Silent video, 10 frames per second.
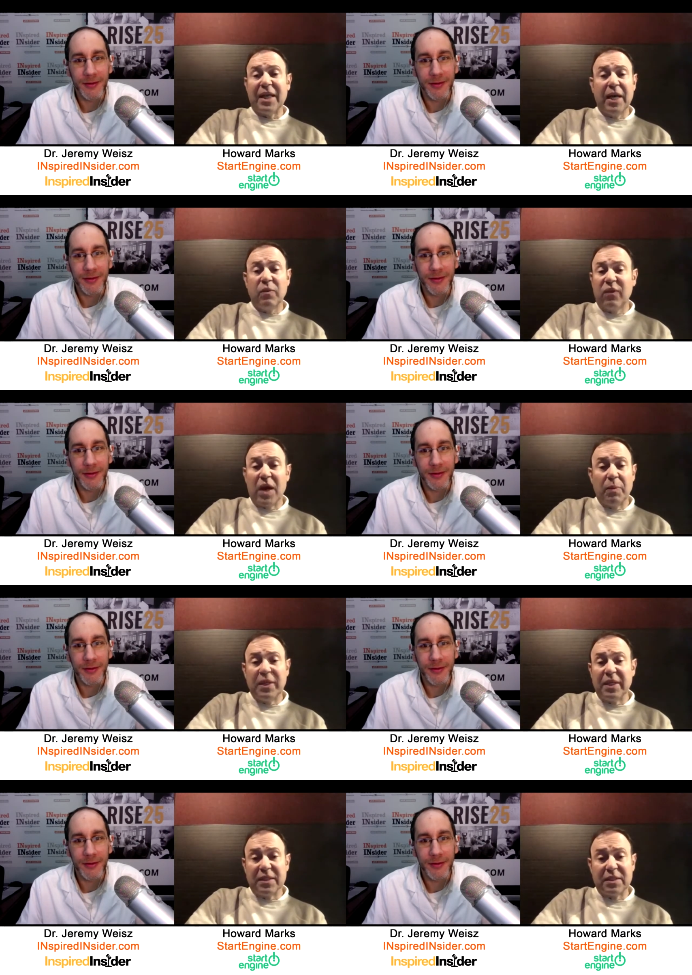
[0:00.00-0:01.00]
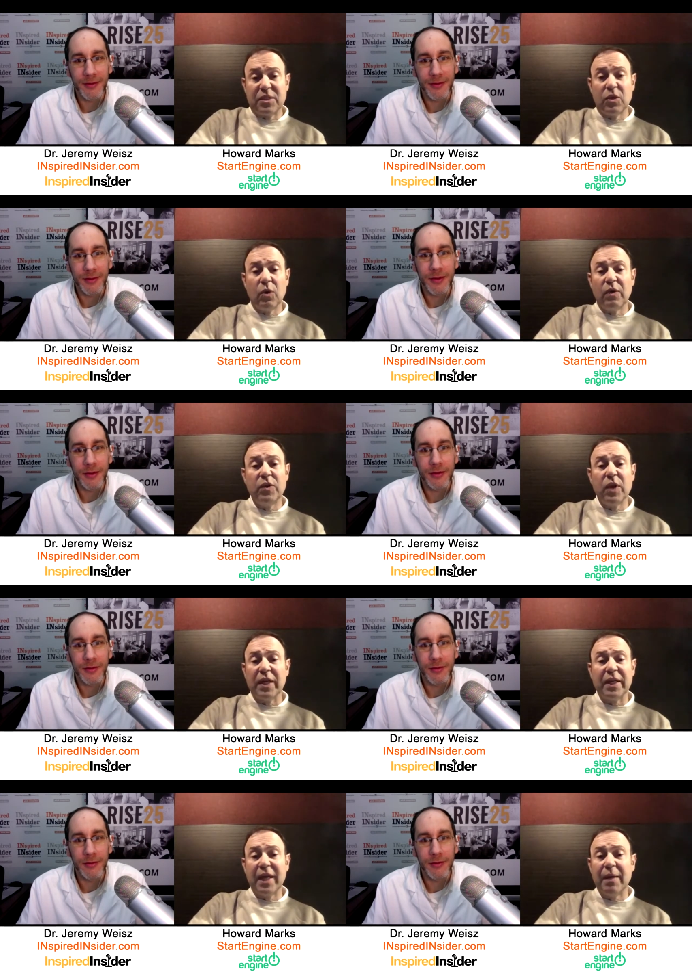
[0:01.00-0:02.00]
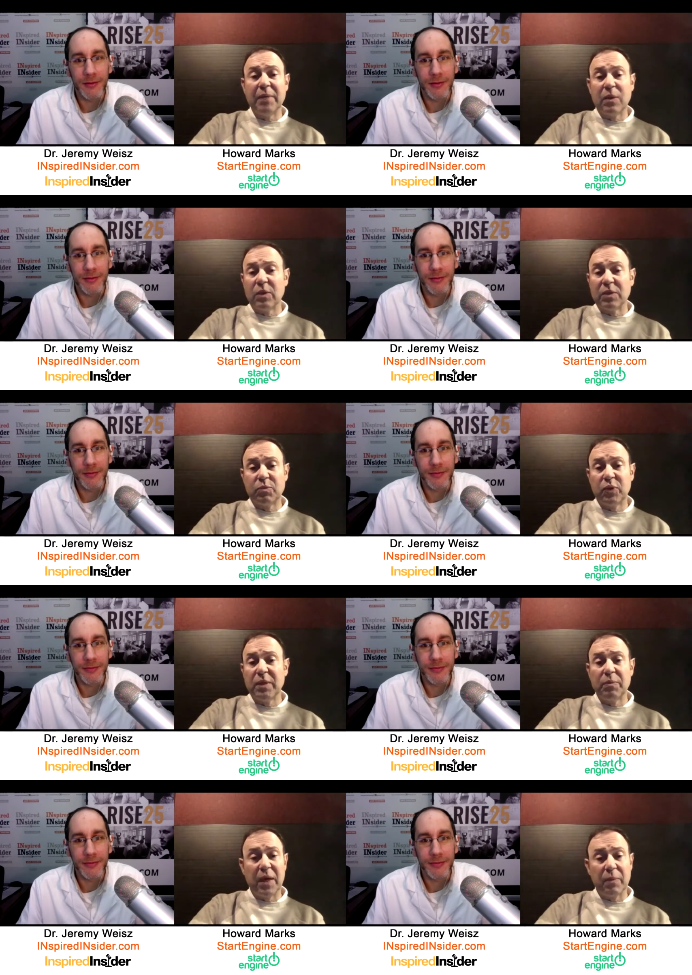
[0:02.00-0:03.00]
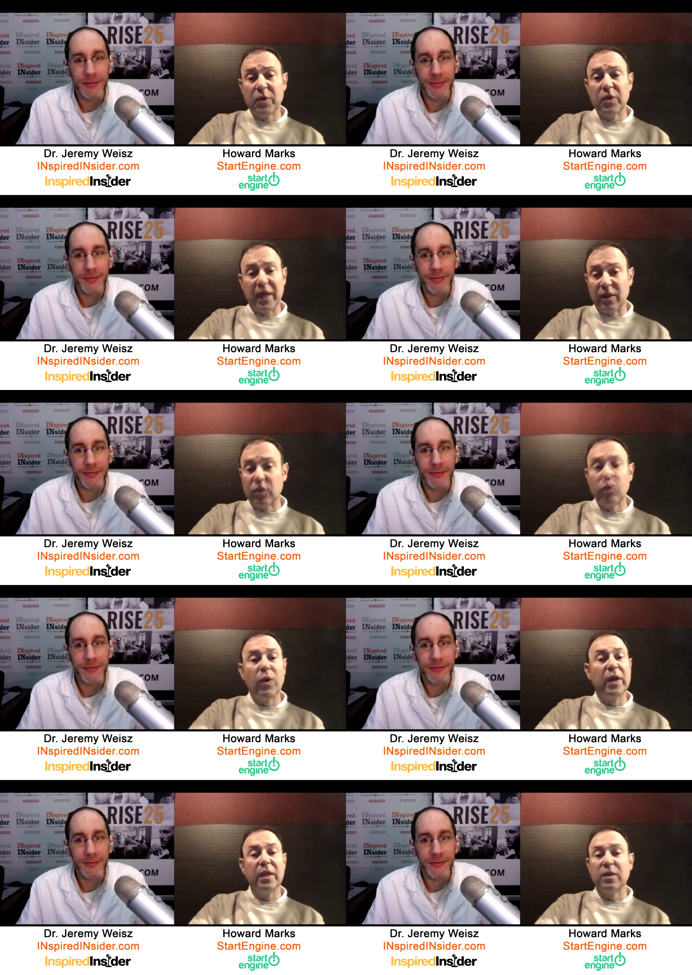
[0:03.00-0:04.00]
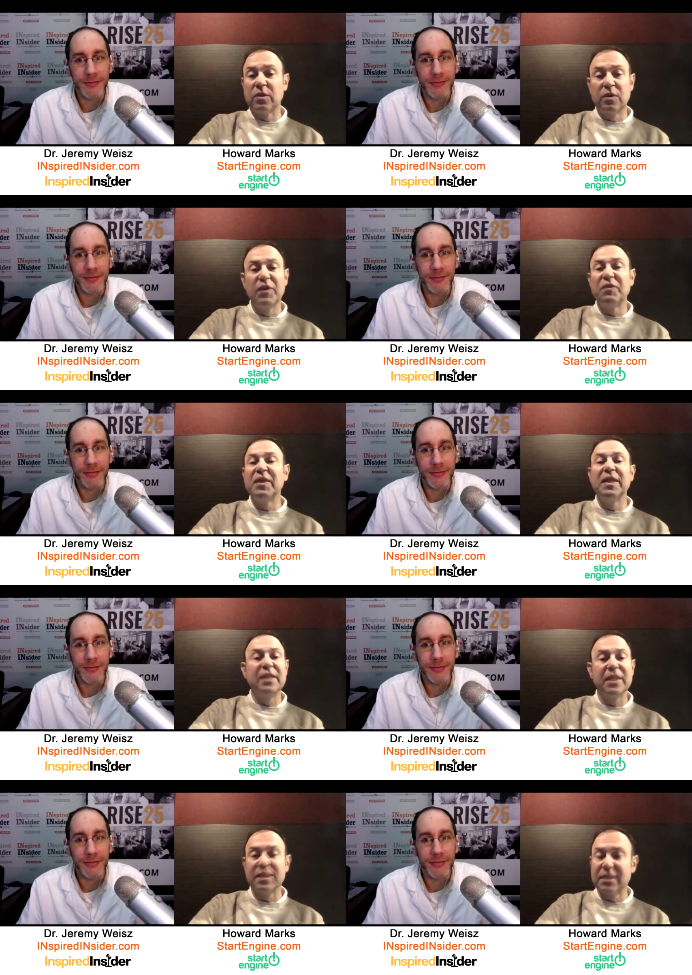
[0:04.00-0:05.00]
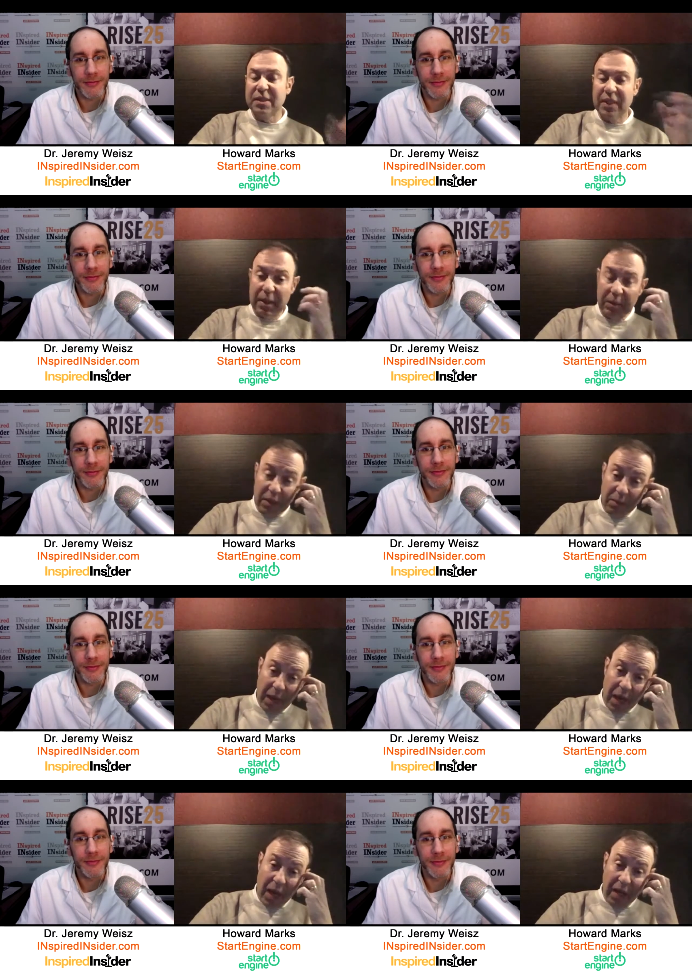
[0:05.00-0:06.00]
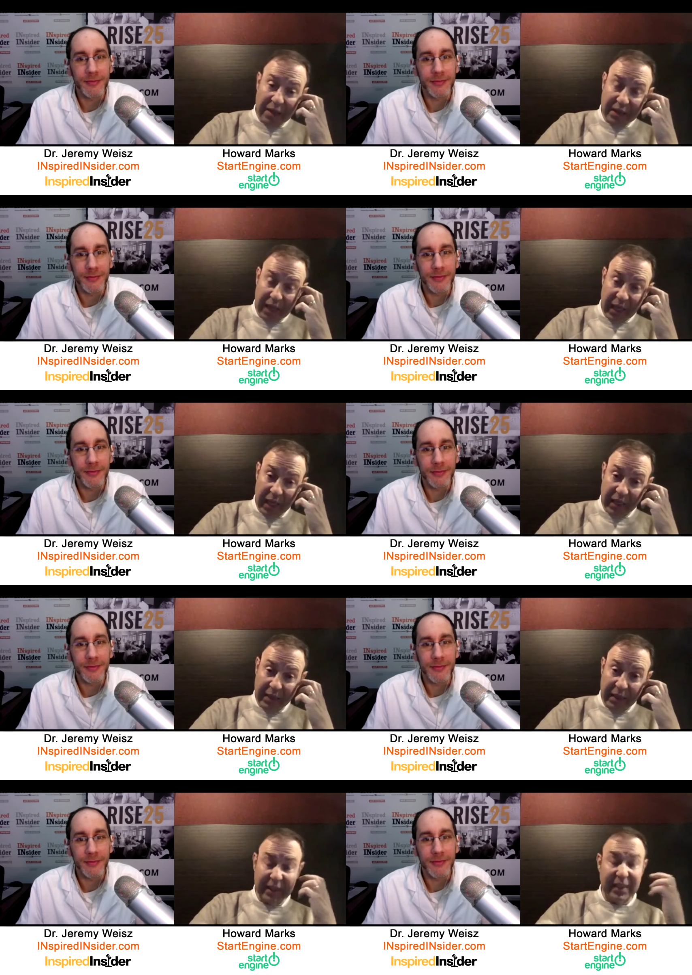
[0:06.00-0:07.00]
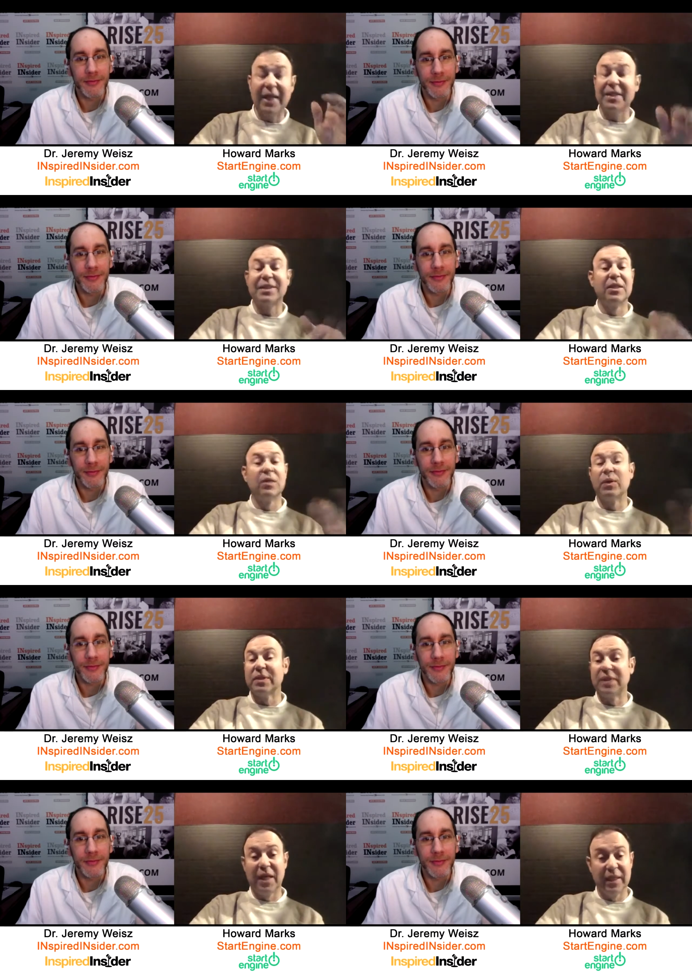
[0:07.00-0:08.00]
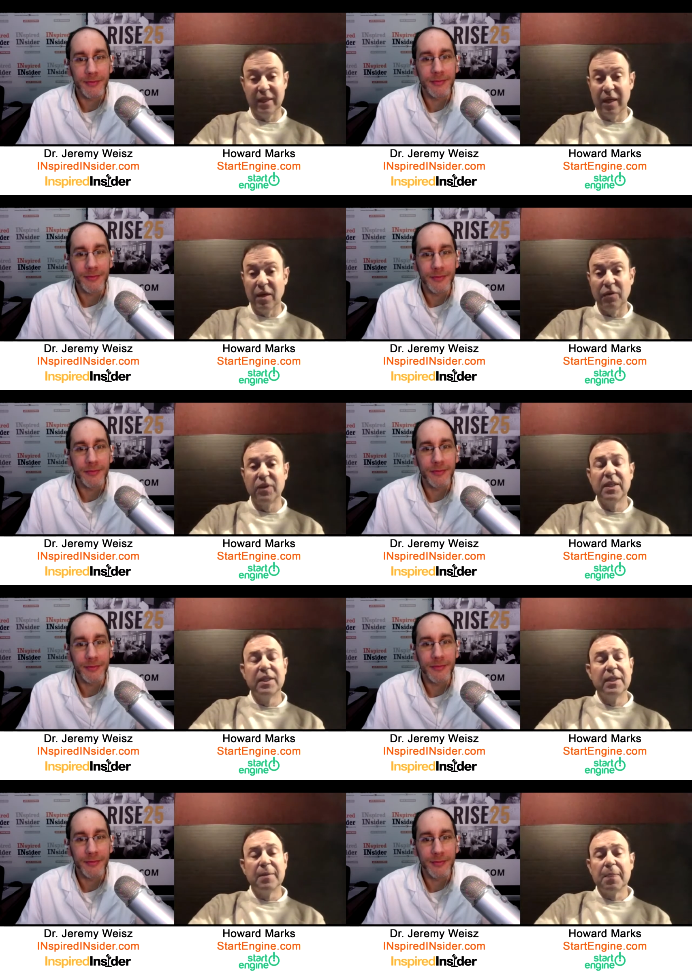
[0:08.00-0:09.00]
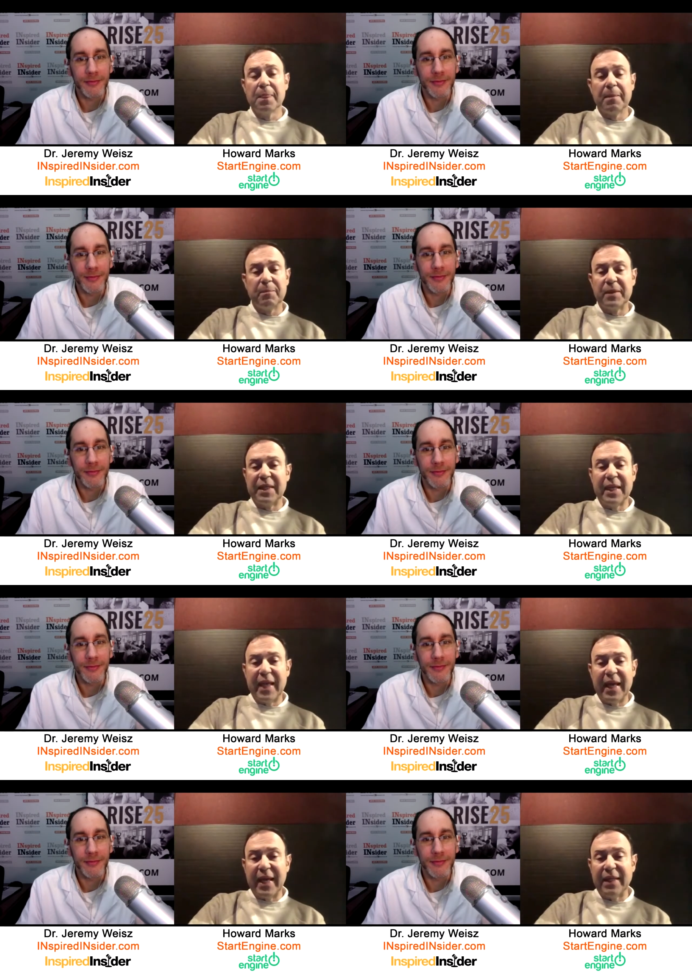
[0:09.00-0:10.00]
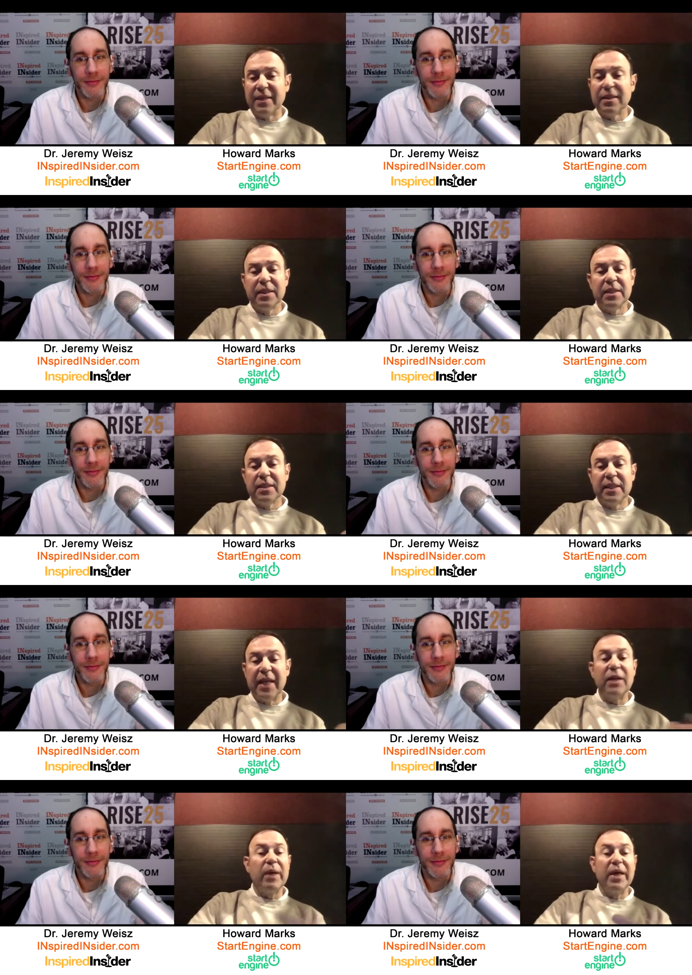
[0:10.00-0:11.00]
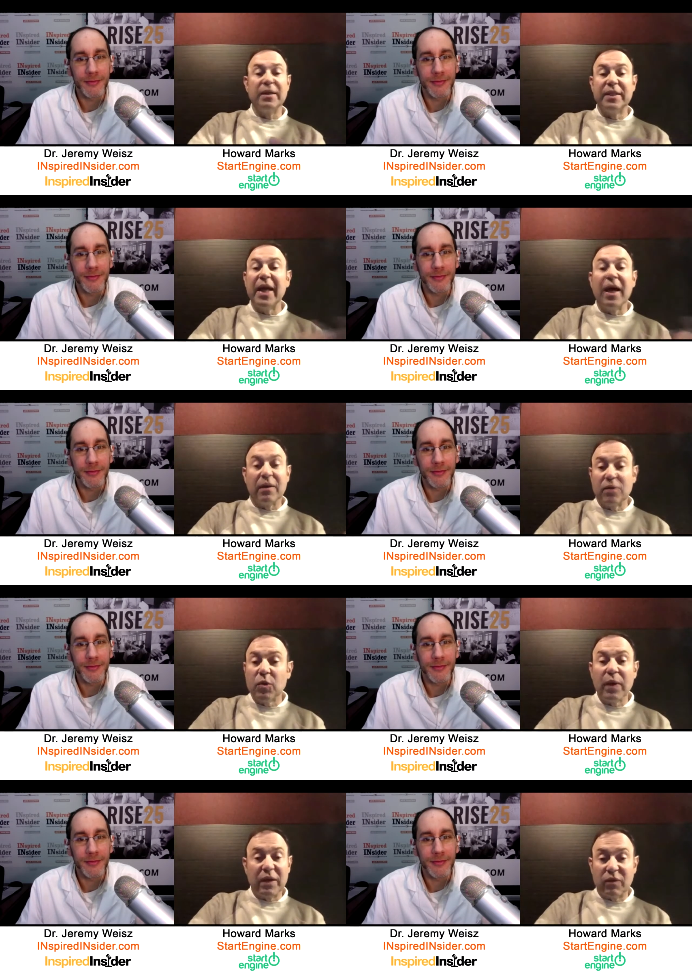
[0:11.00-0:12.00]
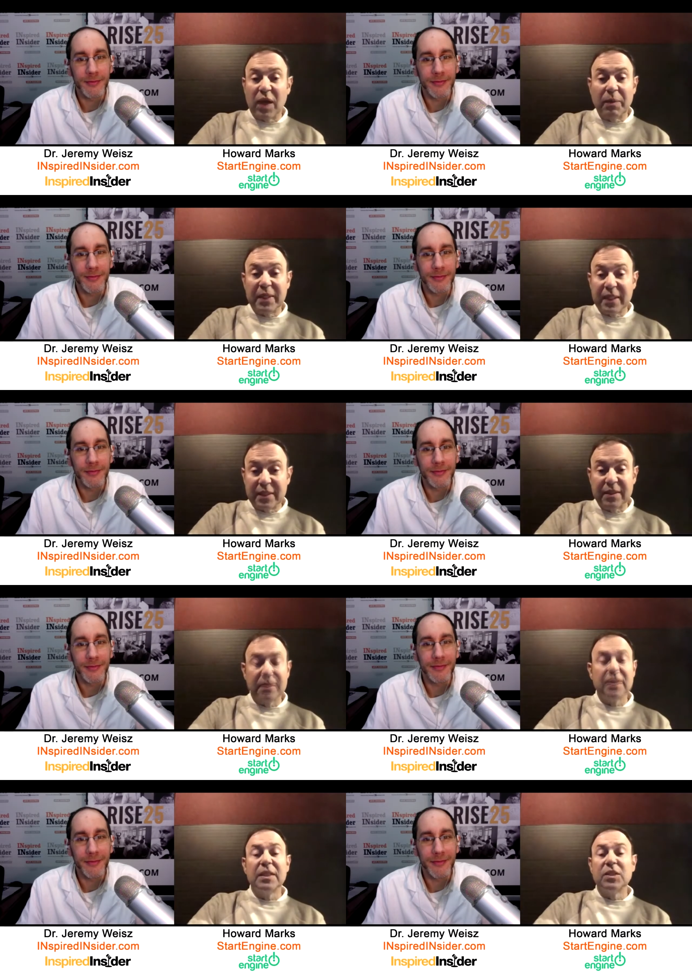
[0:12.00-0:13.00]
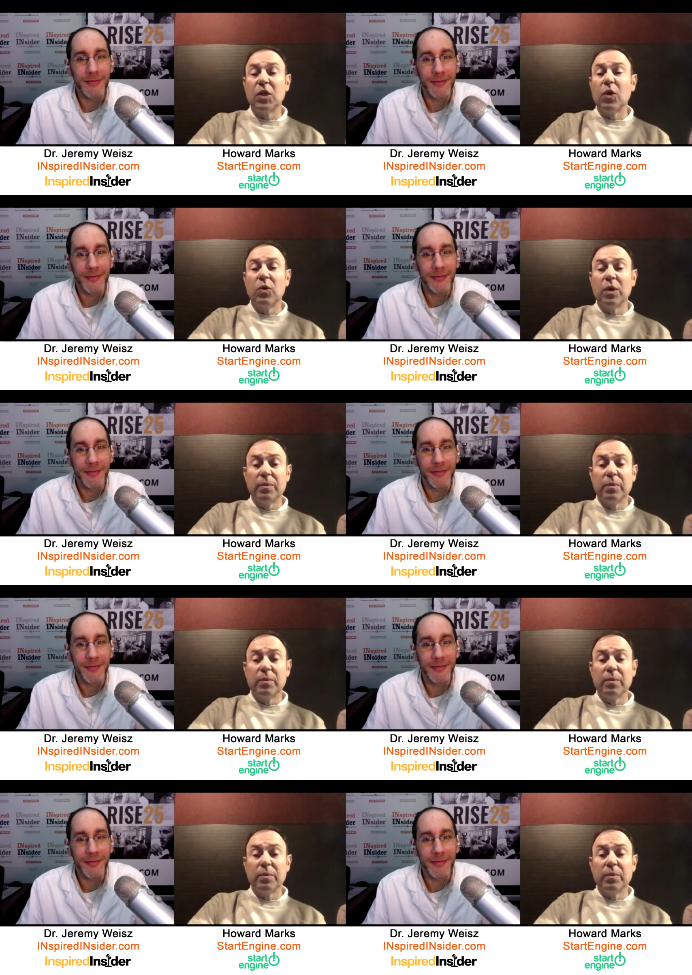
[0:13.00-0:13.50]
Speaker 1: time, floppy disks. So if you had a game that was pretty popular, you had twenty, fifteen disks came in a box, and, and that still was not enough. And anyway, yeah, you're right, floppy disk. So